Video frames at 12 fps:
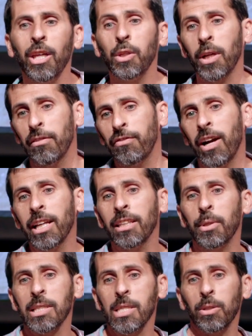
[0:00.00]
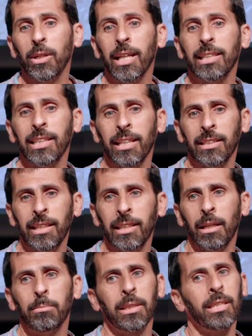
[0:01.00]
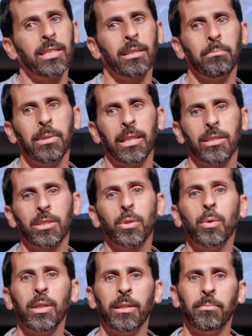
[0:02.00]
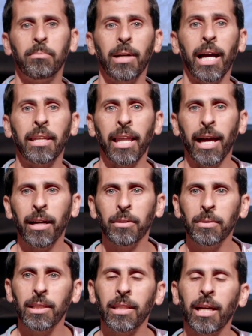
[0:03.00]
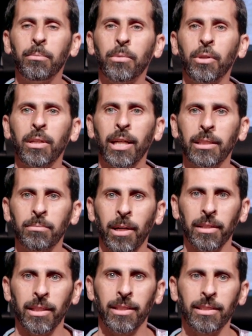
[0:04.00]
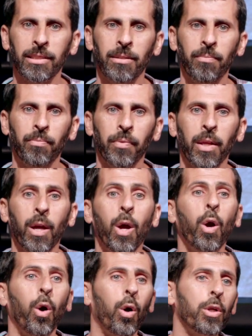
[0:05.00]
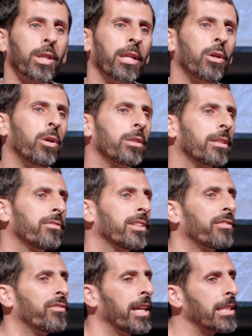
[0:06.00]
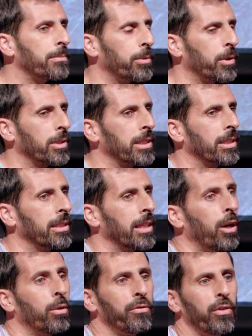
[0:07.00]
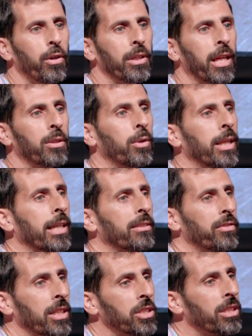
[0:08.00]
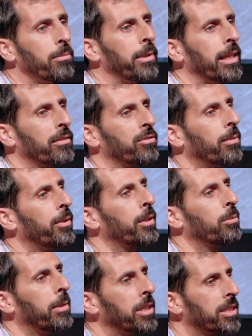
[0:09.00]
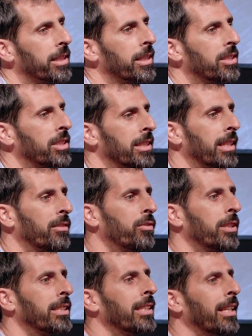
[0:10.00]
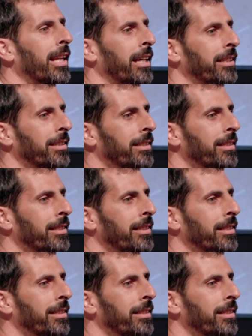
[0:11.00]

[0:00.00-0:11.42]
You can find our stall at Yandina, Beridian Beach, Coolum, and now Nambour Night Market. Or you can order via Facebook or phone and collect freshly made from our commercial kitchens at Forest Glen.